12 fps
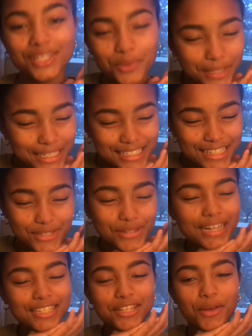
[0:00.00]
just wanted to let you
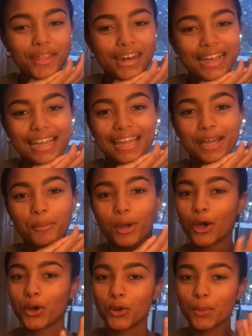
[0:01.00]
guys know that I am
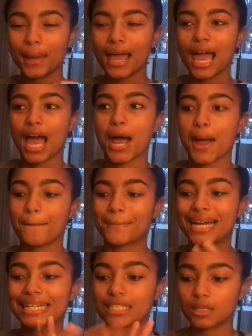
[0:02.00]
home. Um,
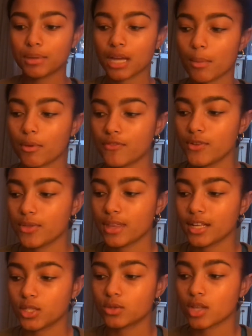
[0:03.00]
I did pick up a few
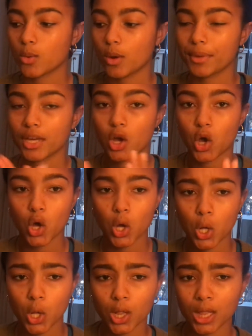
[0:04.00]
things, so there will be a
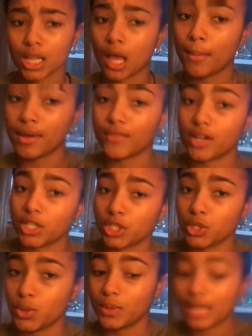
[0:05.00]
haul coming very
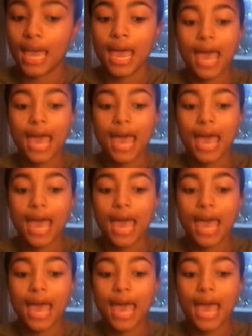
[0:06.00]
soon.